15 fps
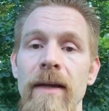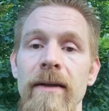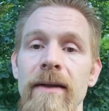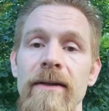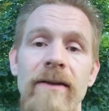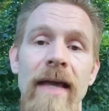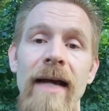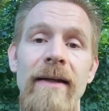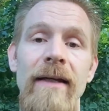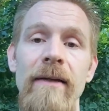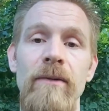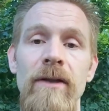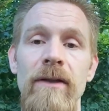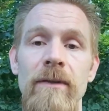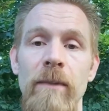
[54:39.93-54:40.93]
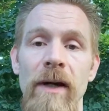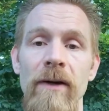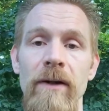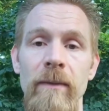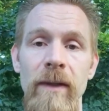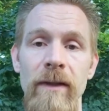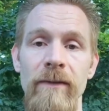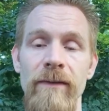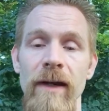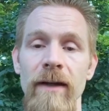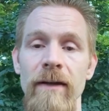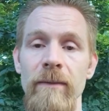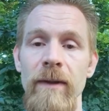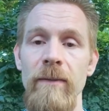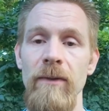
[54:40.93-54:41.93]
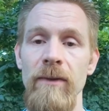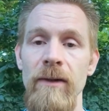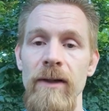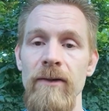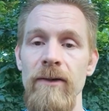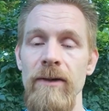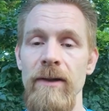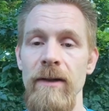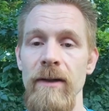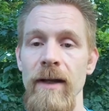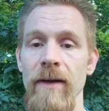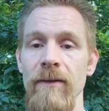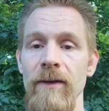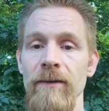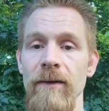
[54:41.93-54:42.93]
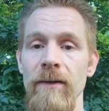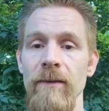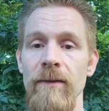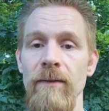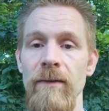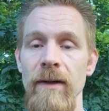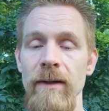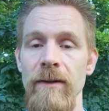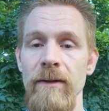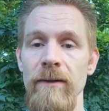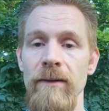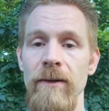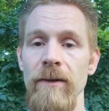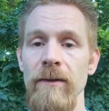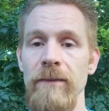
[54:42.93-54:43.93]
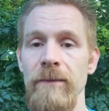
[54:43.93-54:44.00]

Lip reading: that keeps inspiring me, the fact that people are interested in having fun with what I do. So